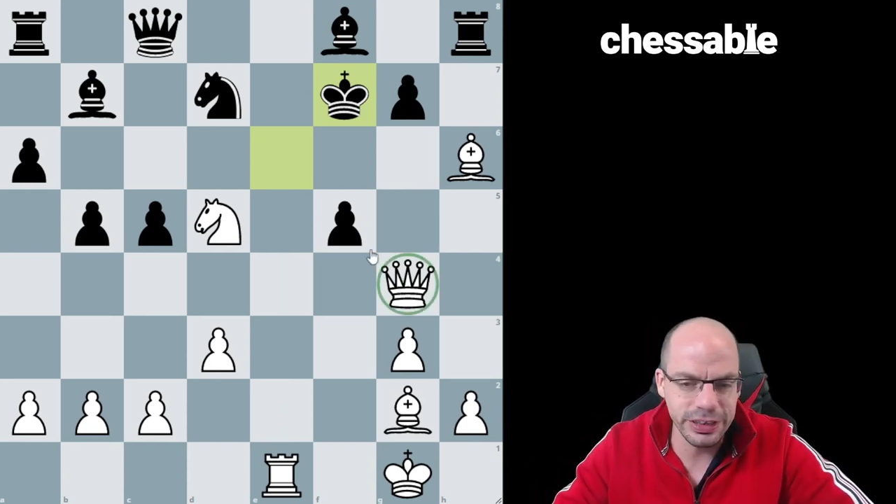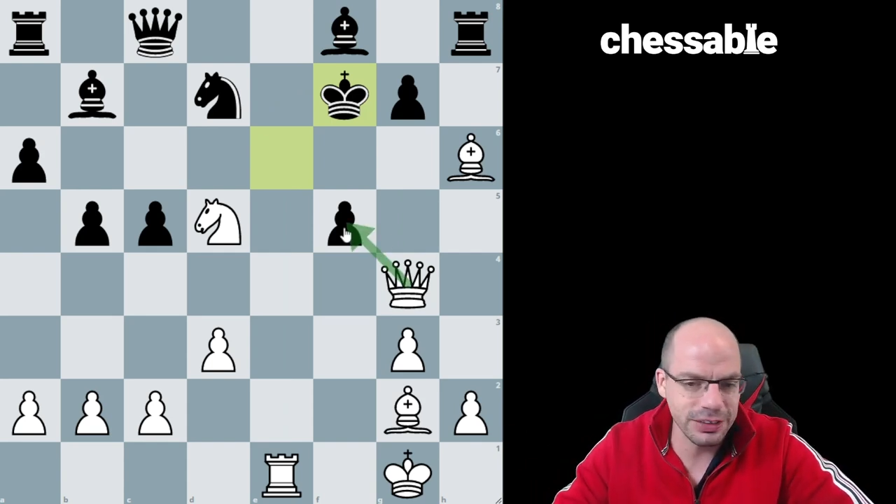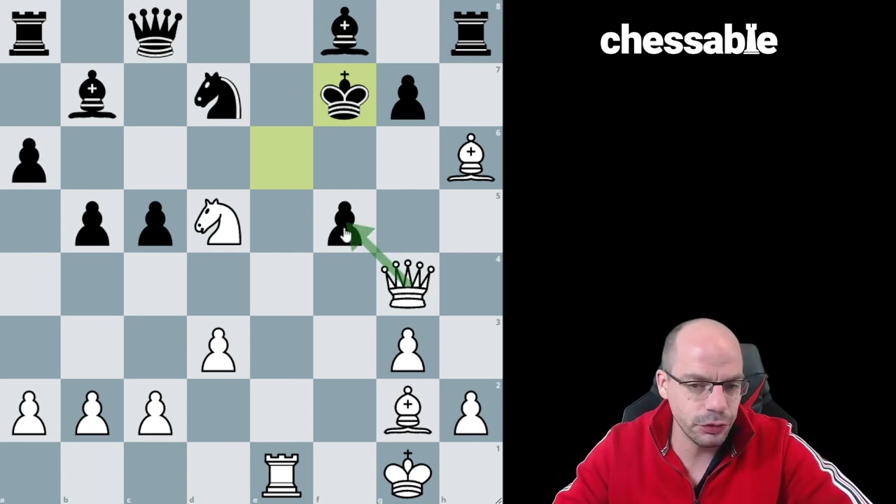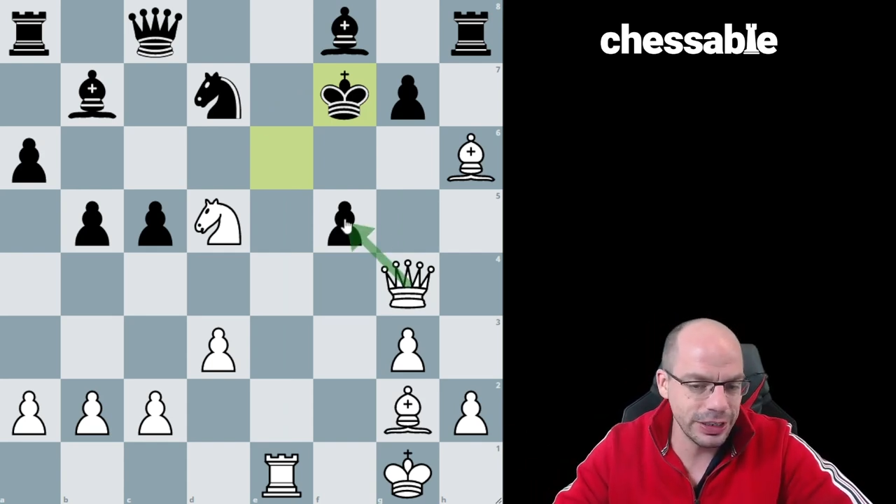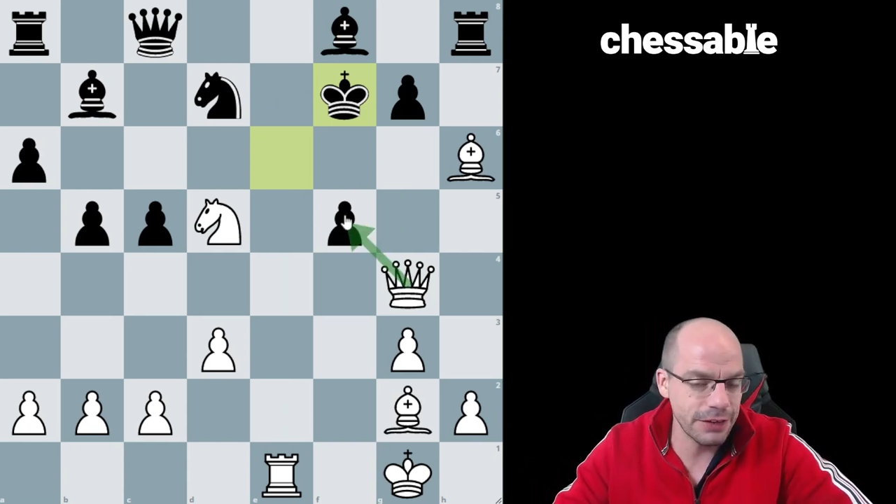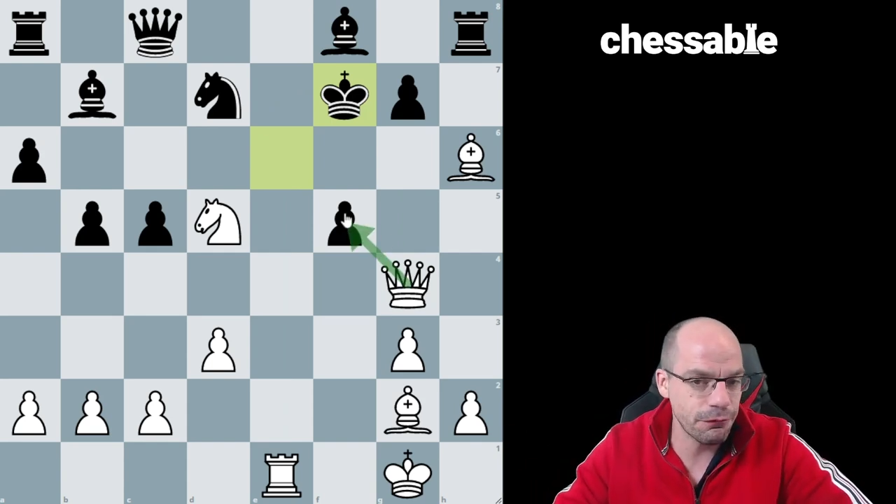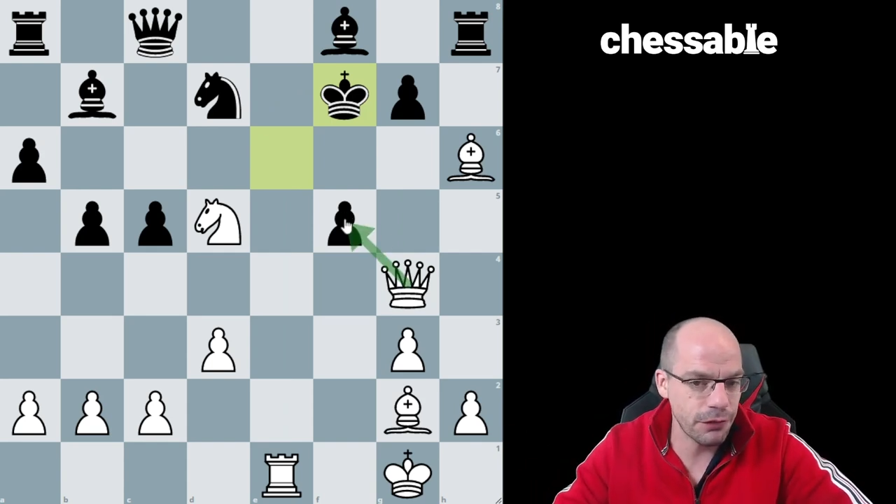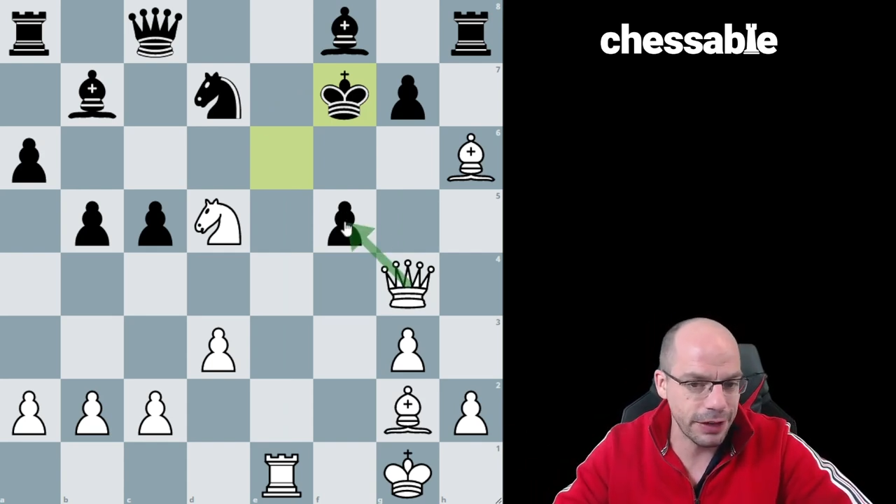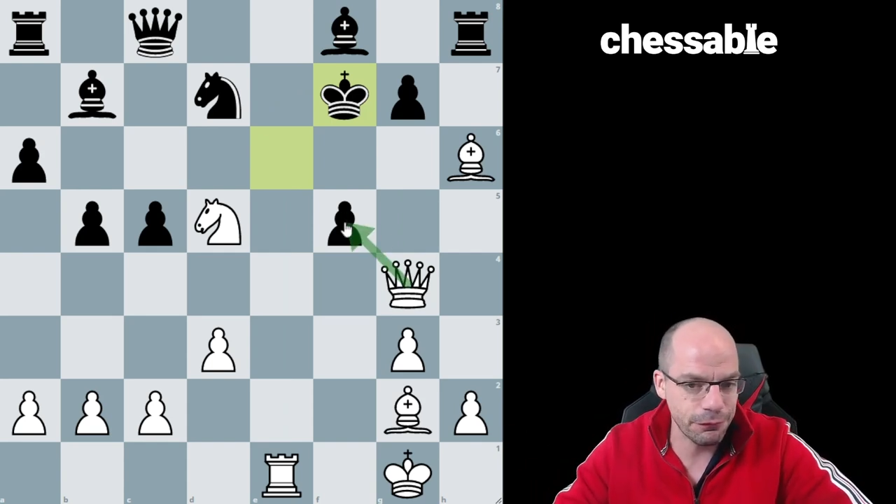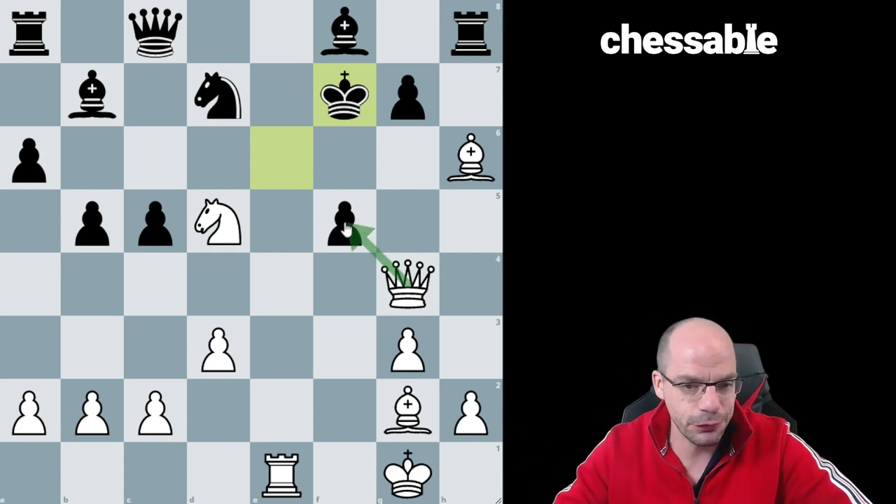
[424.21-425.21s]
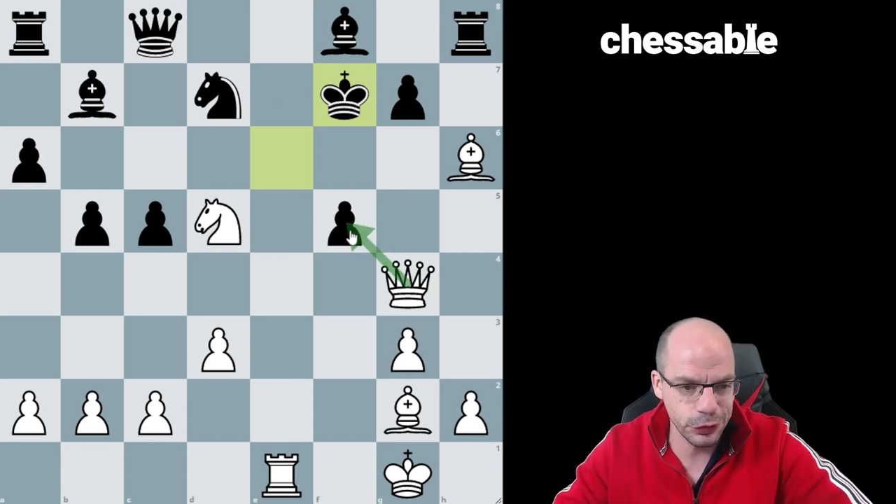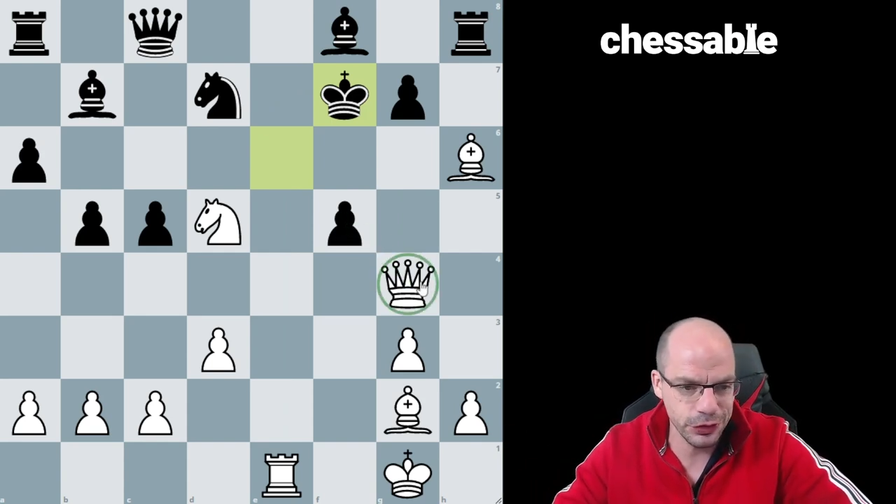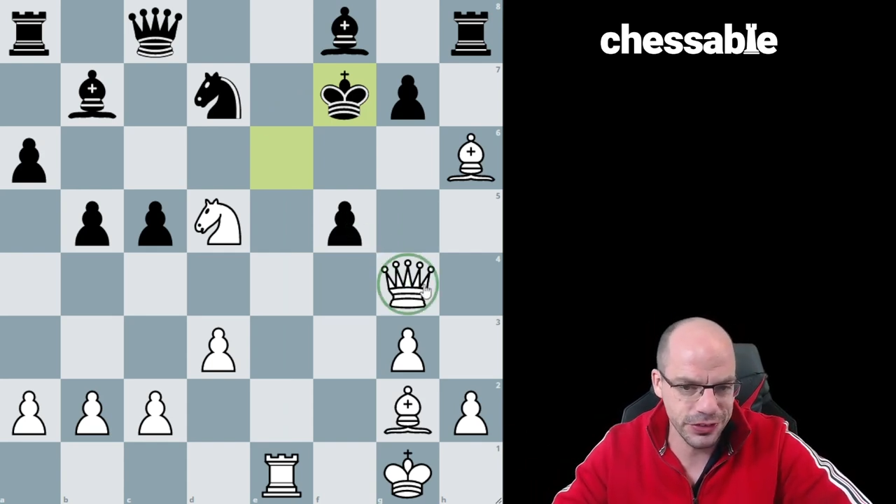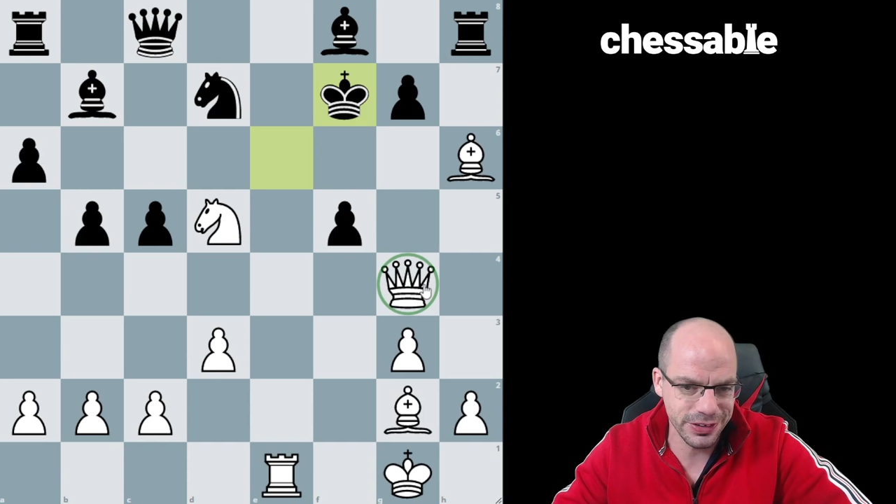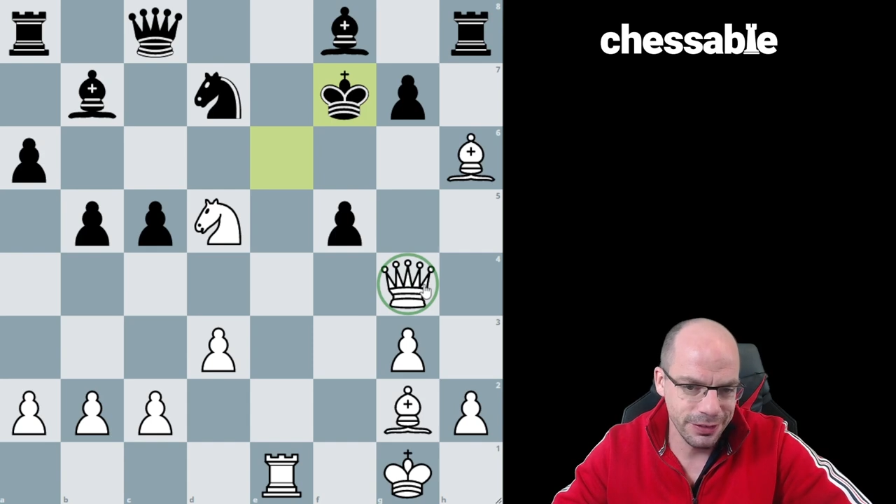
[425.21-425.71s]
at queen f5
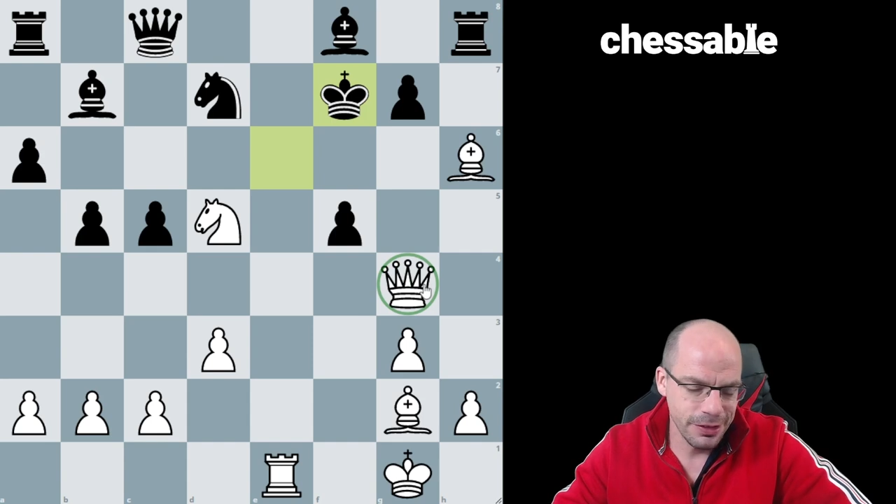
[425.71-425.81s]
first.